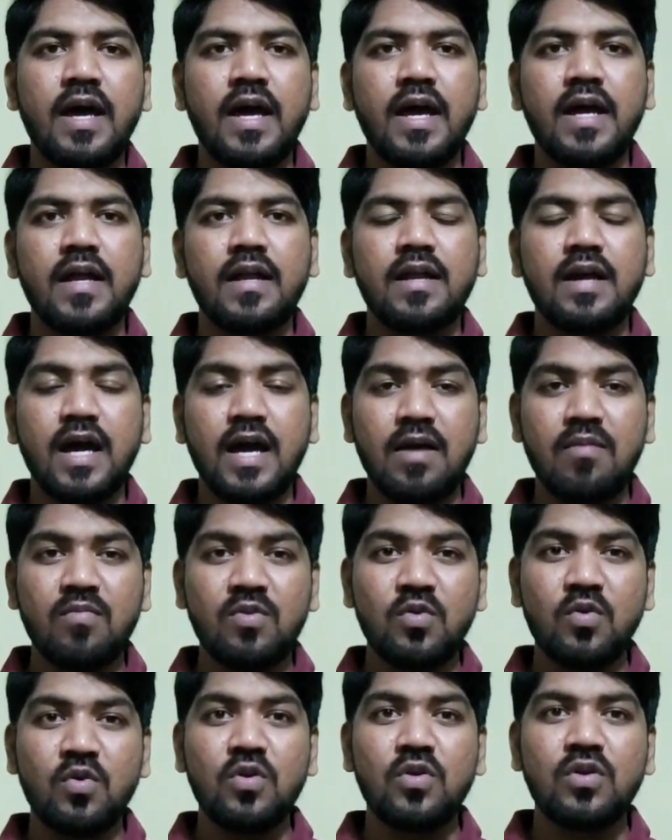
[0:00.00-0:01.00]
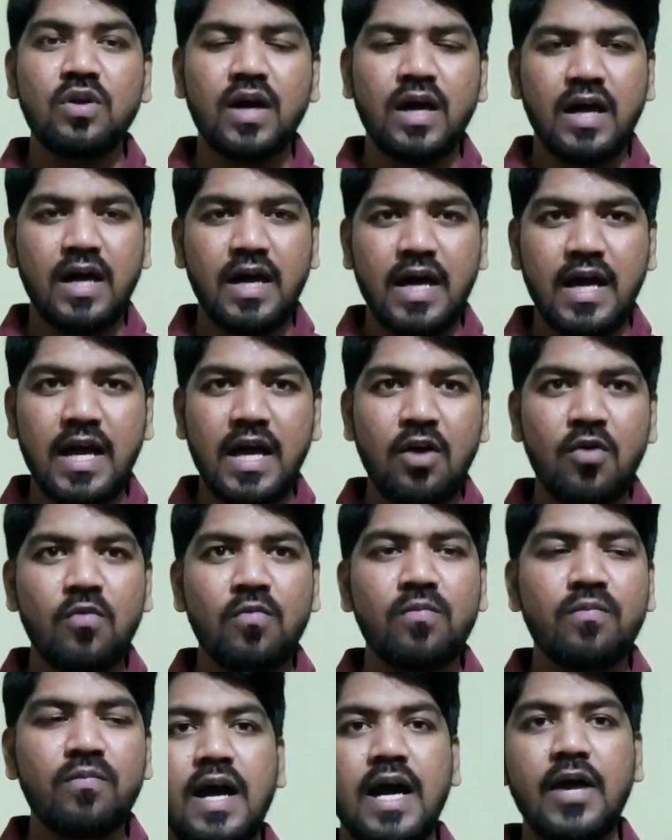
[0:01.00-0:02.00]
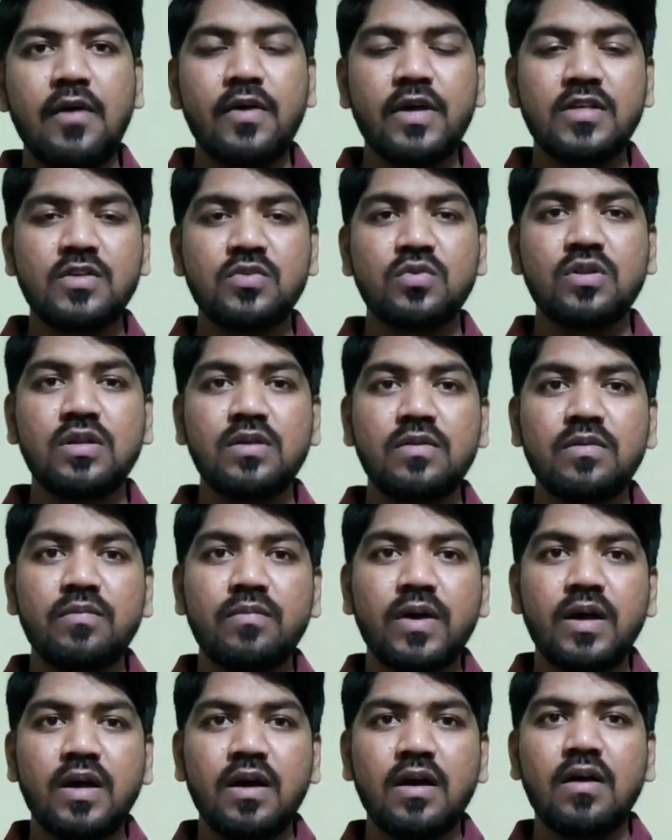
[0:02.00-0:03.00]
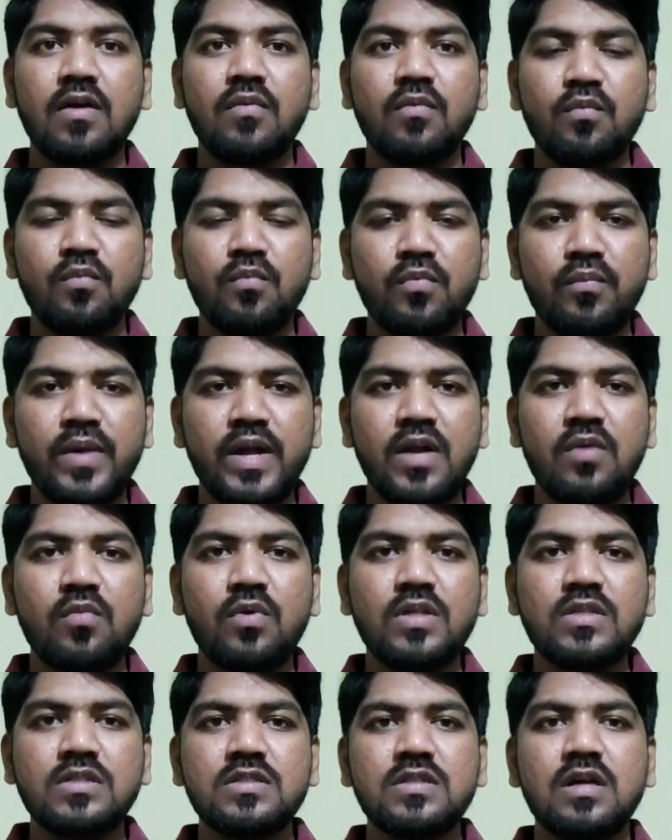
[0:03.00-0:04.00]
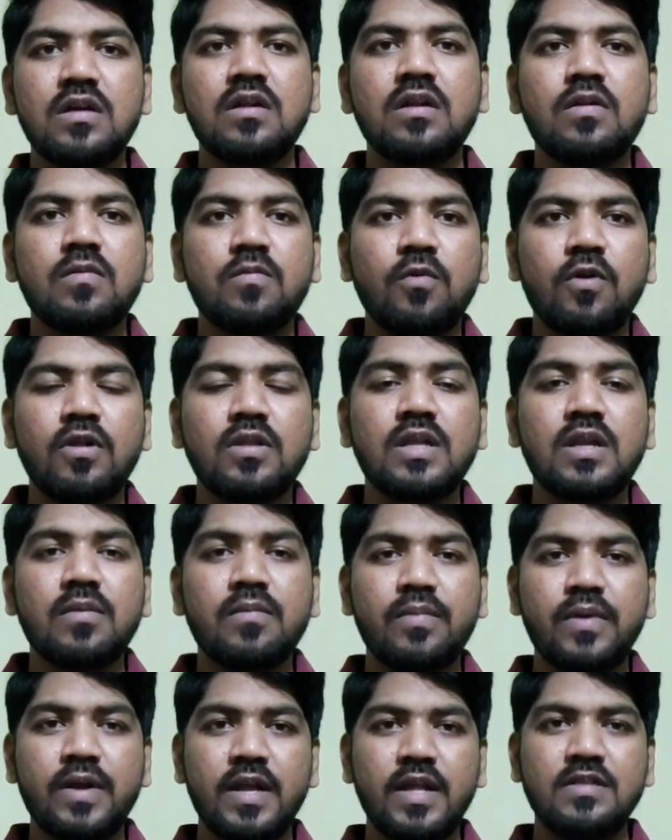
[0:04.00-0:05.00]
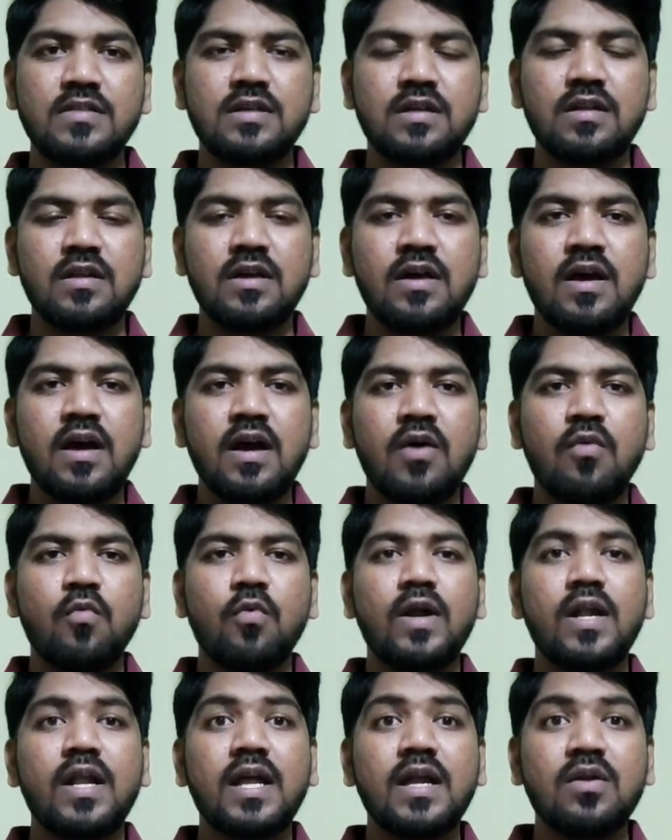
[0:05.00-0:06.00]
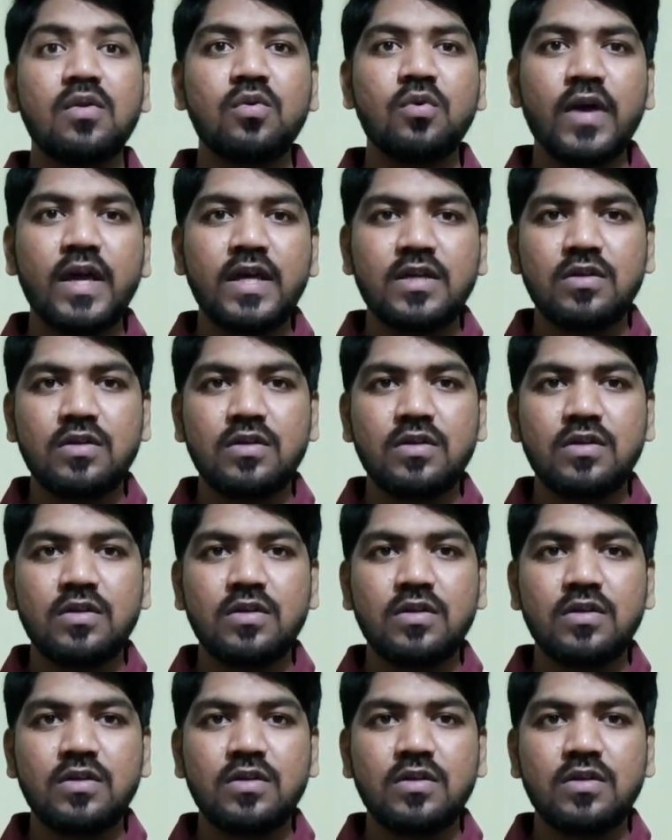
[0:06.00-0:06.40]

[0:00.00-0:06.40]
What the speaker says: And I have actually made one journal for the repetition. What I do,